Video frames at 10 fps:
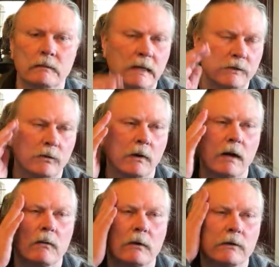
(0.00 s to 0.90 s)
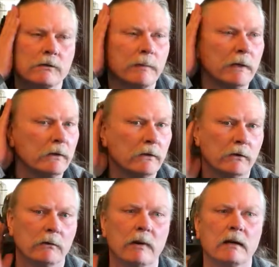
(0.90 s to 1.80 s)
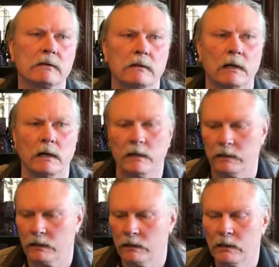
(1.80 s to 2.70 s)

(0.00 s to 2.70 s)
that's what I want to speak to you about today,